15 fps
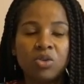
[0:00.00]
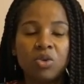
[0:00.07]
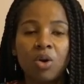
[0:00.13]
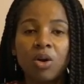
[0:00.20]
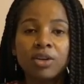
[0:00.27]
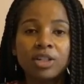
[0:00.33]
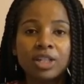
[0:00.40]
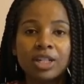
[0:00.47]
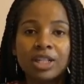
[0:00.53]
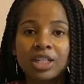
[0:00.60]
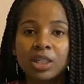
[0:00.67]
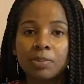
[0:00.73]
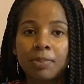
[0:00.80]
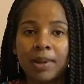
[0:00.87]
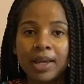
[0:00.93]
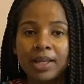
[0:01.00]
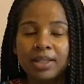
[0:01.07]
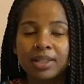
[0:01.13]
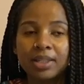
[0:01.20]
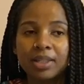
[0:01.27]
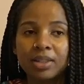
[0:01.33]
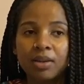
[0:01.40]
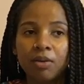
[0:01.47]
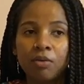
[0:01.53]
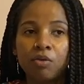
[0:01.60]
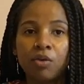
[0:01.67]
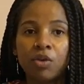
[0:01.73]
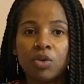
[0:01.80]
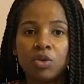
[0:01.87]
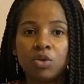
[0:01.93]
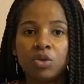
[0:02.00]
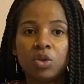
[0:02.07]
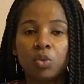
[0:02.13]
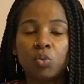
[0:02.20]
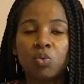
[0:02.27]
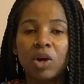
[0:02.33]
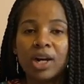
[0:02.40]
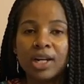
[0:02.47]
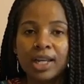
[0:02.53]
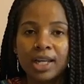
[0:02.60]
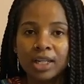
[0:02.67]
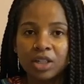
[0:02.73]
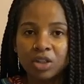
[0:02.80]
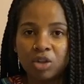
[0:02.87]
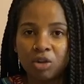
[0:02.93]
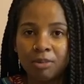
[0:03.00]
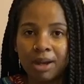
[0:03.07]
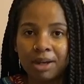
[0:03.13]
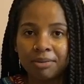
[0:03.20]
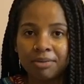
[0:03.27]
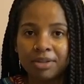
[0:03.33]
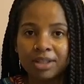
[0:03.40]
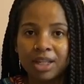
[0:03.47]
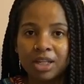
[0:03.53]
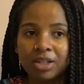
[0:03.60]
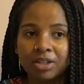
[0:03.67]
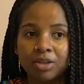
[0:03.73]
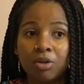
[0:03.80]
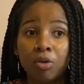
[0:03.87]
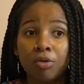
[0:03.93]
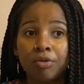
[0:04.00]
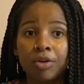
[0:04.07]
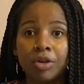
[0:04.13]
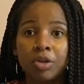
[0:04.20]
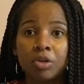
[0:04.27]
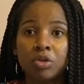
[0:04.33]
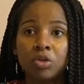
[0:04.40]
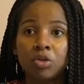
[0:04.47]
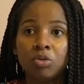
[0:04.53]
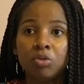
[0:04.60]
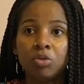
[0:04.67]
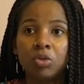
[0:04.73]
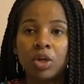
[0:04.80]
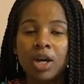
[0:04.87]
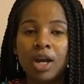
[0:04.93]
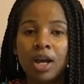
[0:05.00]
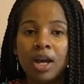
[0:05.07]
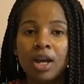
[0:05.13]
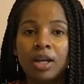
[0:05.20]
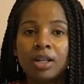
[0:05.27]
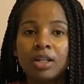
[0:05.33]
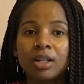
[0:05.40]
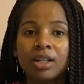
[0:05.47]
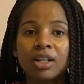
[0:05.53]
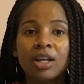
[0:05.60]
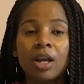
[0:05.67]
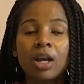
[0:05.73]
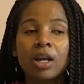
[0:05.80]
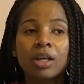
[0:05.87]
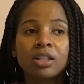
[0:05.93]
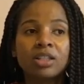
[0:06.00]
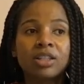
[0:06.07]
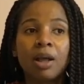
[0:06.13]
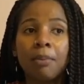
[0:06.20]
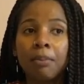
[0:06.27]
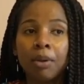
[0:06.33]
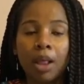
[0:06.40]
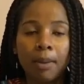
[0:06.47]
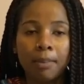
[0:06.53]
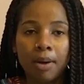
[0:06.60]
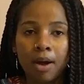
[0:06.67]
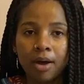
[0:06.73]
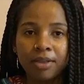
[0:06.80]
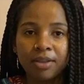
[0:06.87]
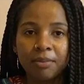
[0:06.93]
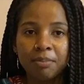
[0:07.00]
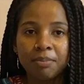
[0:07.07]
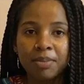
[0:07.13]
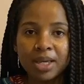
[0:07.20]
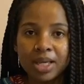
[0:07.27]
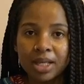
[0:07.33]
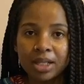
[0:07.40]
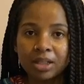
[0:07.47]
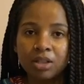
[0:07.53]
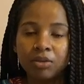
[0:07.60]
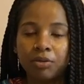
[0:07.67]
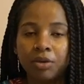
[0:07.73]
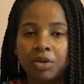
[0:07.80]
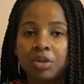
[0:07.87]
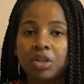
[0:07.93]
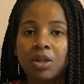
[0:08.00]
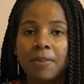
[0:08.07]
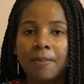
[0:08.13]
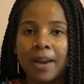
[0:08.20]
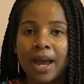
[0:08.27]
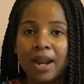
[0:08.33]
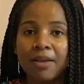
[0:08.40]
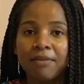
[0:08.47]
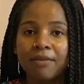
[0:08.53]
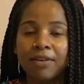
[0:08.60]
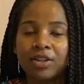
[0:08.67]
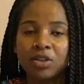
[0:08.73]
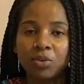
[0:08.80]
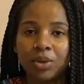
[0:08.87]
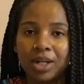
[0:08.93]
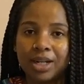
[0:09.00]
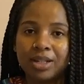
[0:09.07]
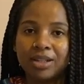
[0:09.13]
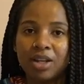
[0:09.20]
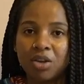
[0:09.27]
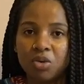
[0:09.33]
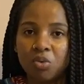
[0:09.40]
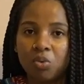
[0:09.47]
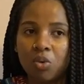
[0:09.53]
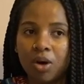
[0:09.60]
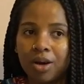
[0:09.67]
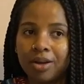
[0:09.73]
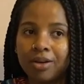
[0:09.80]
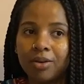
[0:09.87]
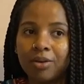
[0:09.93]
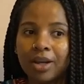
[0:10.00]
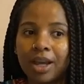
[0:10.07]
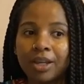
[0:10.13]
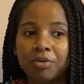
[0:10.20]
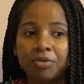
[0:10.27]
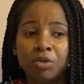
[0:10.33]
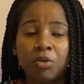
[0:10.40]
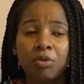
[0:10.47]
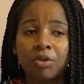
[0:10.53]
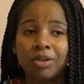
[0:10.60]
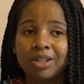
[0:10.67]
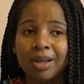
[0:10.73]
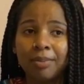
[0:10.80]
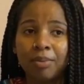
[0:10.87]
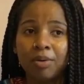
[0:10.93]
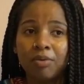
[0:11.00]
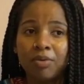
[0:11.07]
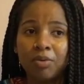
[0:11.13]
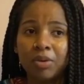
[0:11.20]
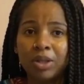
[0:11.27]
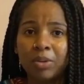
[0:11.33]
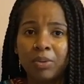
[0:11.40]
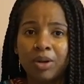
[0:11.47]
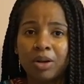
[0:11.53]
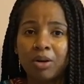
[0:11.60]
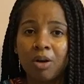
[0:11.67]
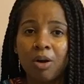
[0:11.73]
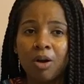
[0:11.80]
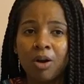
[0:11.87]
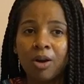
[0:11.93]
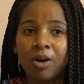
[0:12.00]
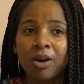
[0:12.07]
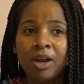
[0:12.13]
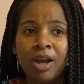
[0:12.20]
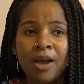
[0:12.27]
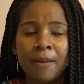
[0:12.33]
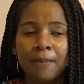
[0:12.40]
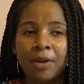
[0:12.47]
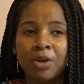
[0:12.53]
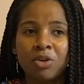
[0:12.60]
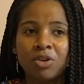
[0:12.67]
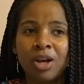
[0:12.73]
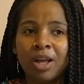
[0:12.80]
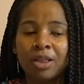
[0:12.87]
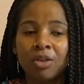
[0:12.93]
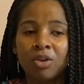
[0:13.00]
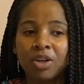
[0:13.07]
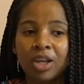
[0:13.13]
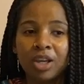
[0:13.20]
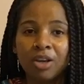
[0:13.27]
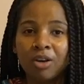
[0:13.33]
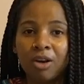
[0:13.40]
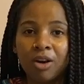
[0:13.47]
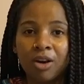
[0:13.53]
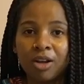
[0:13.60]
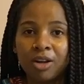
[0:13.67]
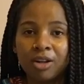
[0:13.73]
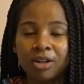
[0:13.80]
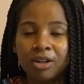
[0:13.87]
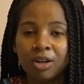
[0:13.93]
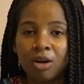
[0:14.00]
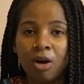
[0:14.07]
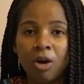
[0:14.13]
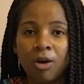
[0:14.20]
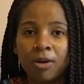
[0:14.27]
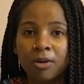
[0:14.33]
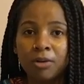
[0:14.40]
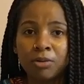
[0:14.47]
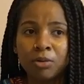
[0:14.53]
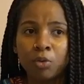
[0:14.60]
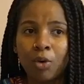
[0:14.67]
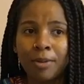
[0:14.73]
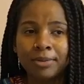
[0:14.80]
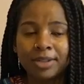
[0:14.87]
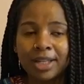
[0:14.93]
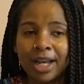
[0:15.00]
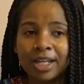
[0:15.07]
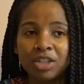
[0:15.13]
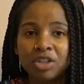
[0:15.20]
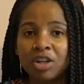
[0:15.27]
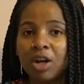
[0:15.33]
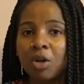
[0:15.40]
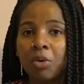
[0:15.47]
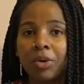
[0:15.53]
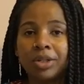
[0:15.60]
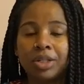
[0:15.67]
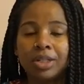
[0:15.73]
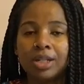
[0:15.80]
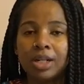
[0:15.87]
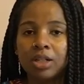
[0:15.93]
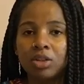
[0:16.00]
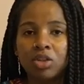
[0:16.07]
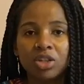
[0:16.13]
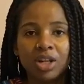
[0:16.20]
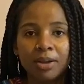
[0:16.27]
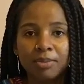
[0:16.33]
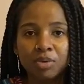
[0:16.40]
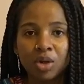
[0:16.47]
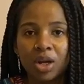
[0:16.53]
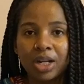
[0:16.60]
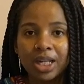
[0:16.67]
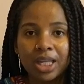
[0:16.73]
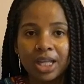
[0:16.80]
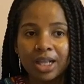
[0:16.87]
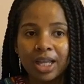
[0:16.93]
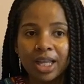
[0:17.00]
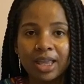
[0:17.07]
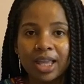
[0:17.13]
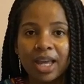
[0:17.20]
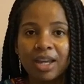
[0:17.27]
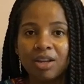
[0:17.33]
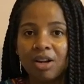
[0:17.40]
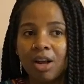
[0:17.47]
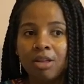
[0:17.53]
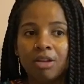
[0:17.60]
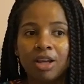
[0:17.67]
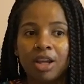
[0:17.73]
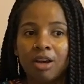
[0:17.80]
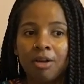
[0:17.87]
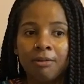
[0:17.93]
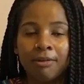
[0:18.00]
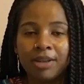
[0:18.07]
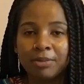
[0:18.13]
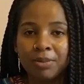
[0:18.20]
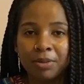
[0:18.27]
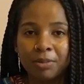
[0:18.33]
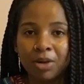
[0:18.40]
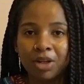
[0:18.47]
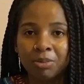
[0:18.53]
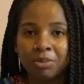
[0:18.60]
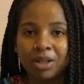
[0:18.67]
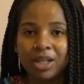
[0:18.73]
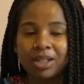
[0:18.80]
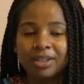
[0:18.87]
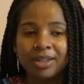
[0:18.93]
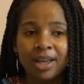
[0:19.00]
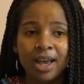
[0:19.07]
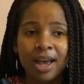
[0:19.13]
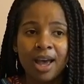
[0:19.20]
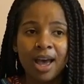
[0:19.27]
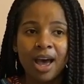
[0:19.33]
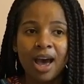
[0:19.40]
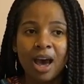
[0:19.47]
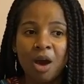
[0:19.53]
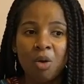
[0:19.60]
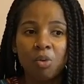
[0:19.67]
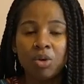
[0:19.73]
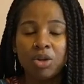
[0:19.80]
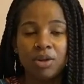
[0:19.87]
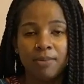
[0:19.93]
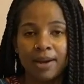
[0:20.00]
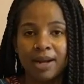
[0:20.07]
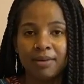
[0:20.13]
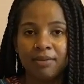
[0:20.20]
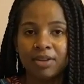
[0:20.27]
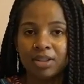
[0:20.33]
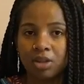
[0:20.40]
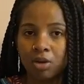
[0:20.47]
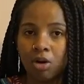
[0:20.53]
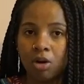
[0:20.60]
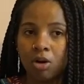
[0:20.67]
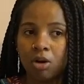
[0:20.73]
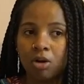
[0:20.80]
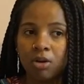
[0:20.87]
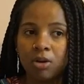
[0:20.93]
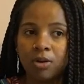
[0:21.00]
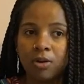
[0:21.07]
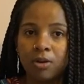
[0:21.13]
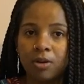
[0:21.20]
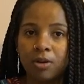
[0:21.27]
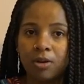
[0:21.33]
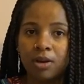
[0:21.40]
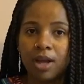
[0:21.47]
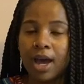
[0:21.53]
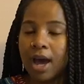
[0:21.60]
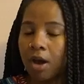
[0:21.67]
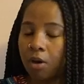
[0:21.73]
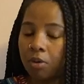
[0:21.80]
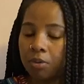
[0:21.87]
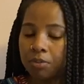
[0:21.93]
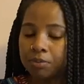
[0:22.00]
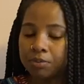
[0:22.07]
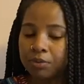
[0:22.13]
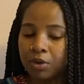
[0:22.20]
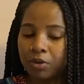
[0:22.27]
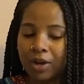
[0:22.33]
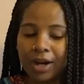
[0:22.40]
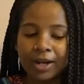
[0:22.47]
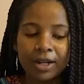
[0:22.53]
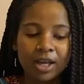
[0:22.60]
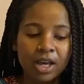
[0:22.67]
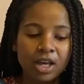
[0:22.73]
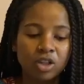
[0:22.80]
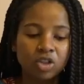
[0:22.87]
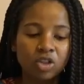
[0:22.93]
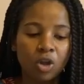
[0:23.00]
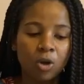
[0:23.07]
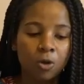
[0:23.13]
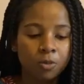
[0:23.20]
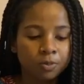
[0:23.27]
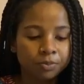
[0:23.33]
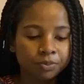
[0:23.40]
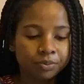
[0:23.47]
aren't in a space for you to run into your manifestation, or for you to stumble upon the means for you to manifest what it is that you want. Okay, so for example, if you really want a car, but you're not looking on car websites, you're not going to dealerships or anything like that, you're not looking on Facebook Marketplace, how will you manifest the car? How? Right? So